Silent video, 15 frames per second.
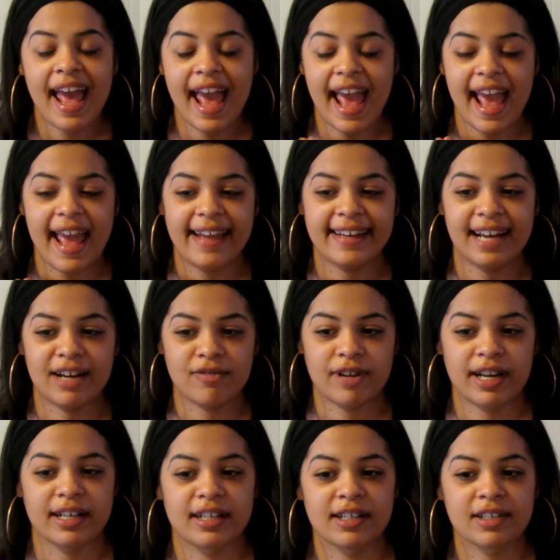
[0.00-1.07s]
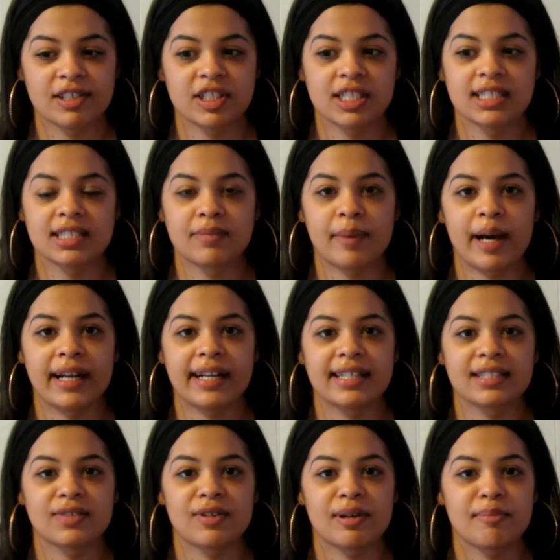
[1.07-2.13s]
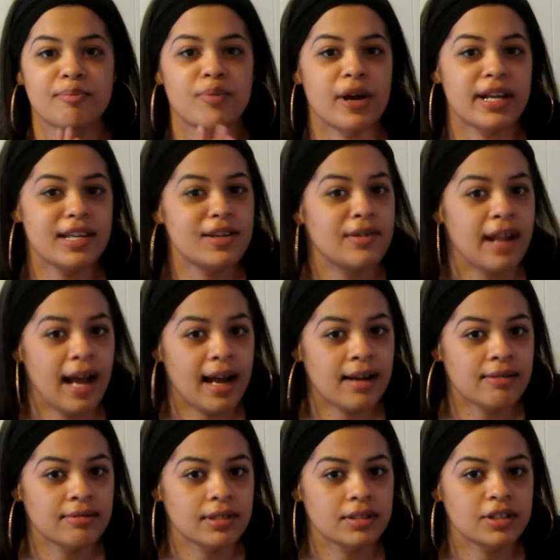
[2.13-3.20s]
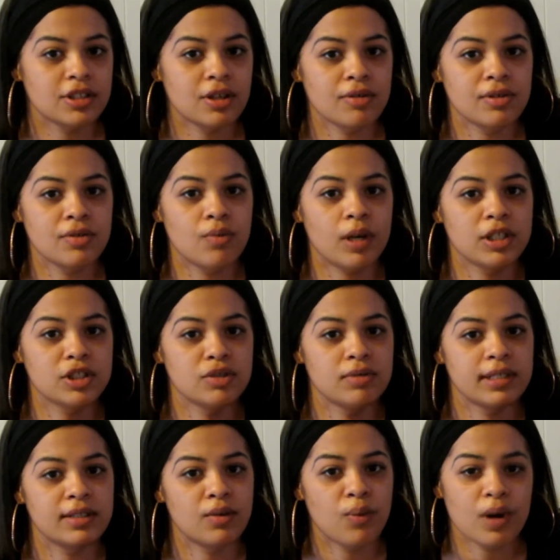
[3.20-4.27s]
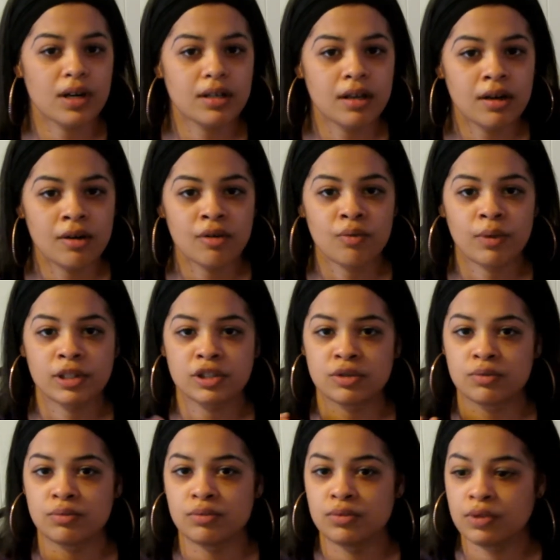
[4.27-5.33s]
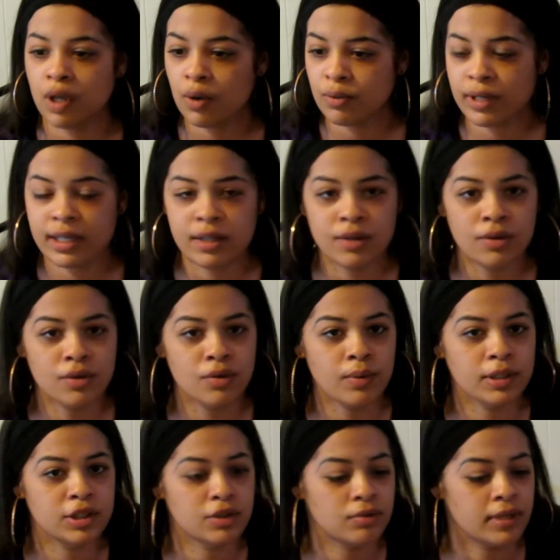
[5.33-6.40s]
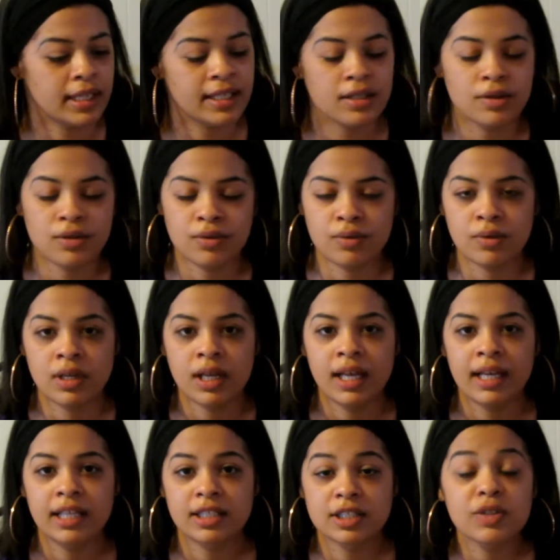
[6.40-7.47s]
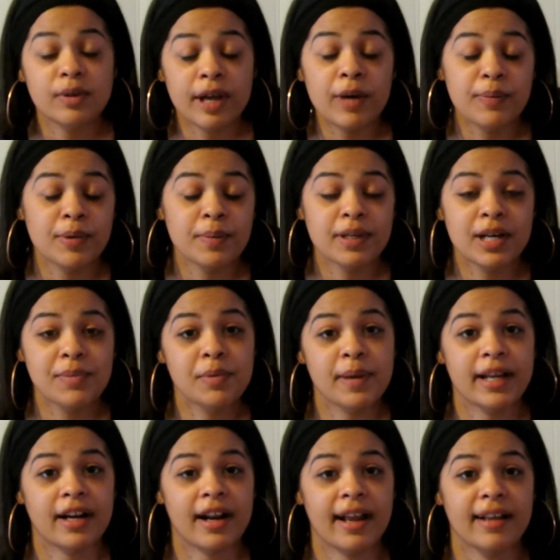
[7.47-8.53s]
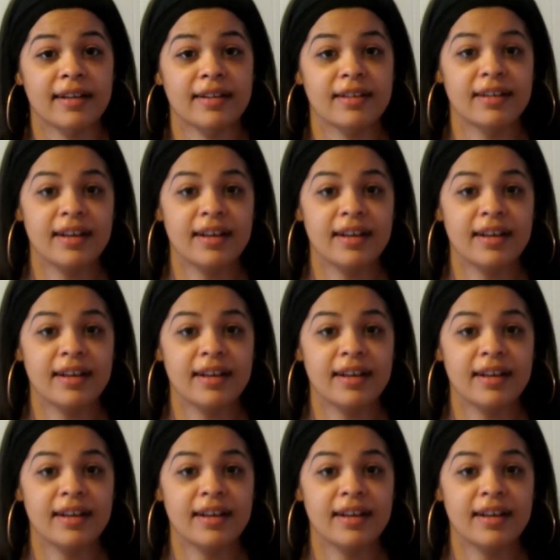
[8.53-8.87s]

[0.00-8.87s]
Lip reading: and director. She's somebody that's going to break you down and show you what you need to work on, what you don't need to do, what you need to do. She's going to help you become a better actor,